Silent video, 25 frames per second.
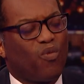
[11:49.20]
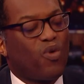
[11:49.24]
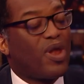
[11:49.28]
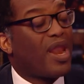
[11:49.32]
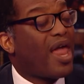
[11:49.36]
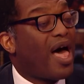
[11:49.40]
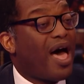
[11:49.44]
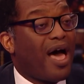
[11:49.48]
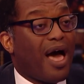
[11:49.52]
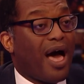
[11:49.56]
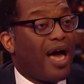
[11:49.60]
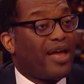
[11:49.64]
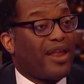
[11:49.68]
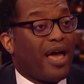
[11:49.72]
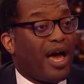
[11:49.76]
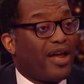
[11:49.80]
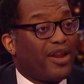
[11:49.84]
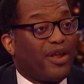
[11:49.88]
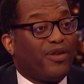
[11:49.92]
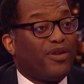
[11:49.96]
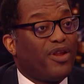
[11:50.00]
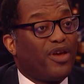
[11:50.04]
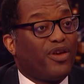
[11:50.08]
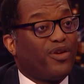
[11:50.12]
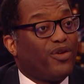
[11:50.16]
Well, I
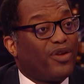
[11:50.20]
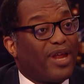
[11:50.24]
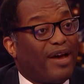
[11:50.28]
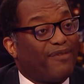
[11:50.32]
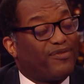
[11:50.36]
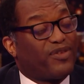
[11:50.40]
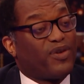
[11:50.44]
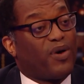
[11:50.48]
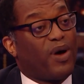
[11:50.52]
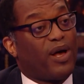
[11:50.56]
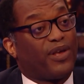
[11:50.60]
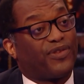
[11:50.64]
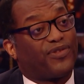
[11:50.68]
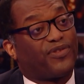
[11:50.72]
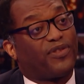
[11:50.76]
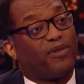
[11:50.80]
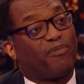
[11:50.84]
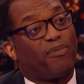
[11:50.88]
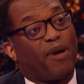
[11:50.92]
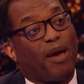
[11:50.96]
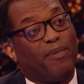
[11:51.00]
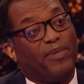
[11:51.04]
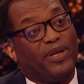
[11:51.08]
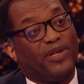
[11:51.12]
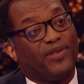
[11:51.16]
don't know. You'd have to ask the
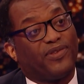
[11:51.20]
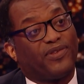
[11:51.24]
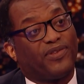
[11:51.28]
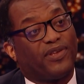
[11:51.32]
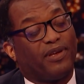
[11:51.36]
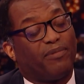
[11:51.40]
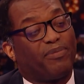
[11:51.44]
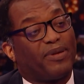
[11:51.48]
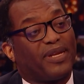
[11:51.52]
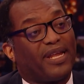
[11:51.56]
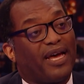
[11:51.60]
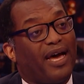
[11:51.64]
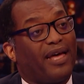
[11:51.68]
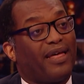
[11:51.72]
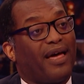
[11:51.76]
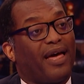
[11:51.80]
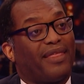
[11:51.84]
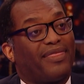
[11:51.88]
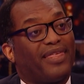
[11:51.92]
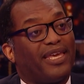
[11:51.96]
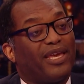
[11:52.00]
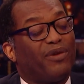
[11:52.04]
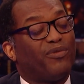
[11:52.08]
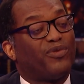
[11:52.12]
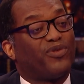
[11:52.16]
Prime Minister. But I
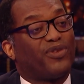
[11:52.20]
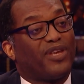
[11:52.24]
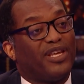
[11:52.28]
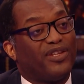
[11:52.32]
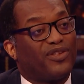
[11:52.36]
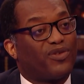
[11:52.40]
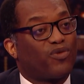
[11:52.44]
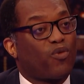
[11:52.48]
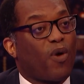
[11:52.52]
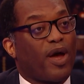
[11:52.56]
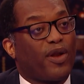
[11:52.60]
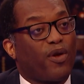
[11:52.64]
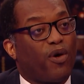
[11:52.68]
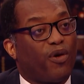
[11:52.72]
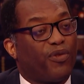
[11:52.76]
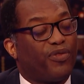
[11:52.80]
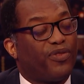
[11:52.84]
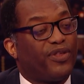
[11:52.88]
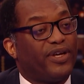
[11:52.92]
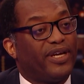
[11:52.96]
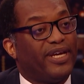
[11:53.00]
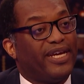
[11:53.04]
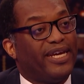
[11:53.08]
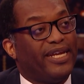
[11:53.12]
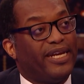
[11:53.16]
think it's quite odd
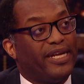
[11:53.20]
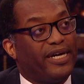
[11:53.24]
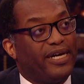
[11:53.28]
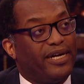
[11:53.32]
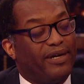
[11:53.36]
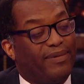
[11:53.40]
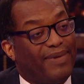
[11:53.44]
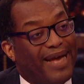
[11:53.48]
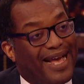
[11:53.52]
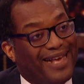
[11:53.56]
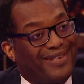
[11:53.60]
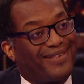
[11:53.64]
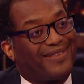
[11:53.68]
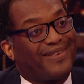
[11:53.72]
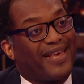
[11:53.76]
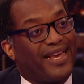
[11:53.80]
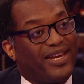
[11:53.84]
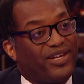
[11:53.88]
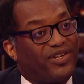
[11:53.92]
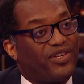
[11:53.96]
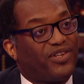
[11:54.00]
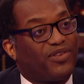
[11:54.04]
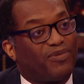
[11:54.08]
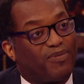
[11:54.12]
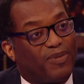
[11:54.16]
that in her
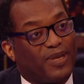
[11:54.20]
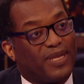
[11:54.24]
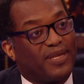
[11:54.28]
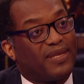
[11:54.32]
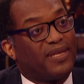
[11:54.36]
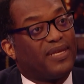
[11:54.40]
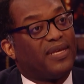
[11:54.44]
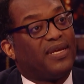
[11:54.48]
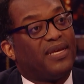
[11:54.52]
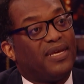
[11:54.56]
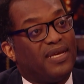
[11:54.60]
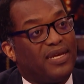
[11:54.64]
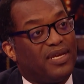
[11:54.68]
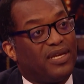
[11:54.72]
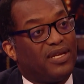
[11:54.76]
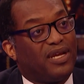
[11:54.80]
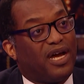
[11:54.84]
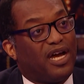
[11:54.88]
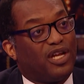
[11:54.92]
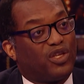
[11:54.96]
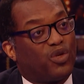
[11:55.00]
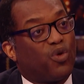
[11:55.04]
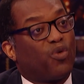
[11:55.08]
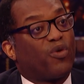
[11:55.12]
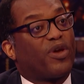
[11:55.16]
essay she's been
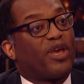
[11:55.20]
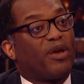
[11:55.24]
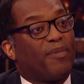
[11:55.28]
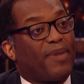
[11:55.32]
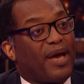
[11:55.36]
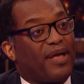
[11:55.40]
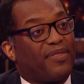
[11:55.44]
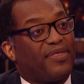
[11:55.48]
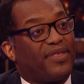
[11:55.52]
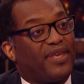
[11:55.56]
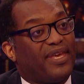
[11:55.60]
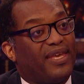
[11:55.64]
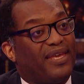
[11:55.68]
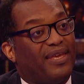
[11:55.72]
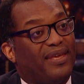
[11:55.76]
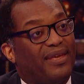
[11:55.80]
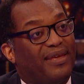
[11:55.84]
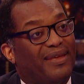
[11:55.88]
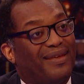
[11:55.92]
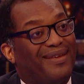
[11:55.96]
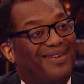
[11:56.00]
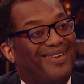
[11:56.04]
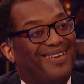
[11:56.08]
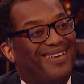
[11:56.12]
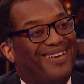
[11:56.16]
talking about the
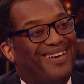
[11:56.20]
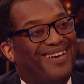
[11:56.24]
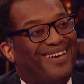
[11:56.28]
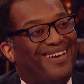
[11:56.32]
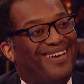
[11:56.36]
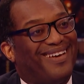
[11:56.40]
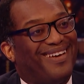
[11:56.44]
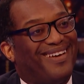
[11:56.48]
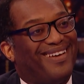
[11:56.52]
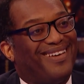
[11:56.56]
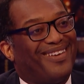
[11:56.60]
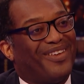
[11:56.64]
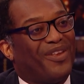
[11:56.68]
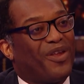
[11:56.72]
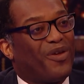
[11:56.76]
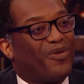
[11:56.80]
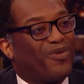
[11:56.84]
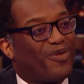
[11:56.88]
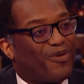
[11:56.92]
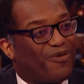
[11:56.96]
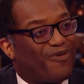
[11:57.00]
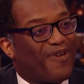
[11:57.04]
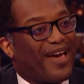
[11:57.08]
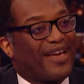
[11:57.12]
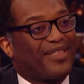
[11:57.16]

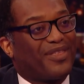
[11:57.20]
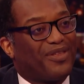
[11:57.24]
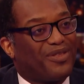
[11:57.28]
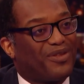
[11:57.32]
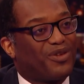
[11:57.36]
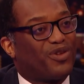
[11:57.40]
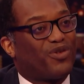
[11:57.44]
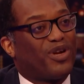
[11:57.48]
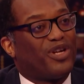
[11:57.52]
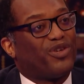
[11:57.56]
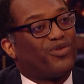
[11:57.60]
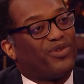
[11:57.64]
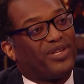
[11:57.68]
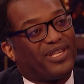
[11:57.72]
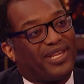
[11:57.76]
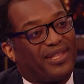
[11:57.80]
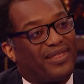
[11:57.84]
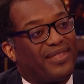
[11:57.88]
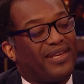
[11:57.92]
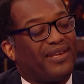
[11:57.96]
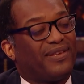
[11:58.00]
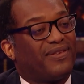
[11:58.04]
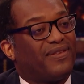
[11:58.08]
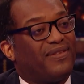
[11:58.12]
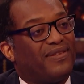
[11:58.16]
fact that the Treasury
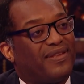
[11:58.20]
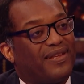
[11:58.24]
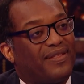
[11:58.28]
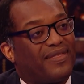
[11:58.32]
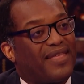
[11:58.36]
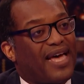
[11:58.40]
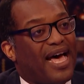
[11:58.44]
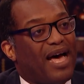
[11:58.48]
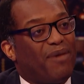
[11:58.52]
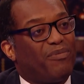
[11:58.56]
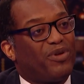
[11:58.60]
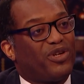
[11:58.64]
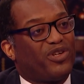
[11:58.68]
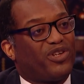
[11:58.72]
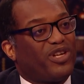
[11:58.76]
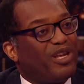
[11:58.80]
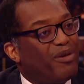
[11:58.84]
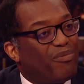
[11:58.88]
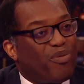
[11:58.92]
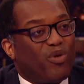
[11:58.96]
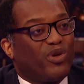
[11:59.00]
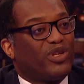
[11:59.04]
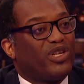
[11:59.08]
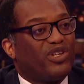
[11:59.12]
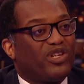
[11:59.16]
did this and did that. But she
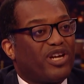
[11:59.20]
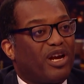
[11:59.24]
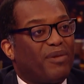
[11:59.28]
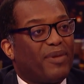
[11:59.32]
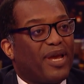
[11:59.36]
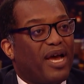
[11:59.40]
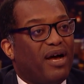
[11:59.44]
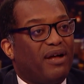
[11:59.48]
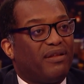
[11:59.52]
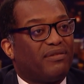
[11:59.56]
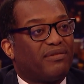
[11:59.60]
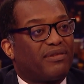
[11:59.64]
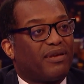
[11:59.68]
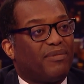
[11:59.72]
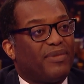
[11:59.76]
appointed Jeremy Hunt.